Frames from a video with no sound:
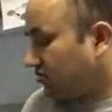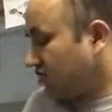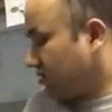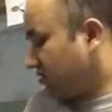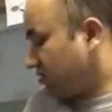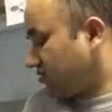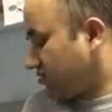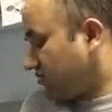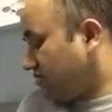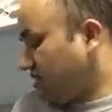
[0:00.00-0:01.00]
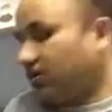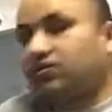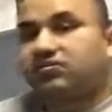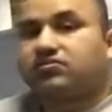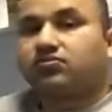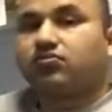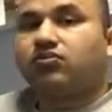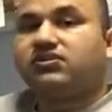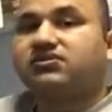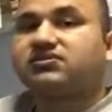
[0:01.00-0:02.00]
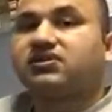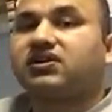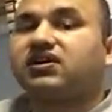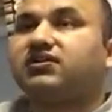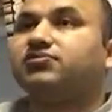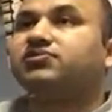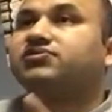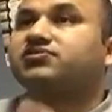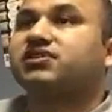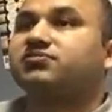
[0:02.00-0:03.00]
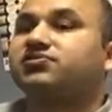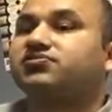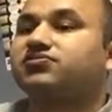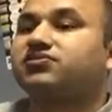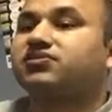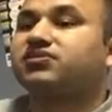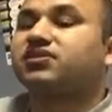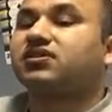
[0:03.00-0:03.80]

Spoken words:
let us talk about what is immunohistochemistry,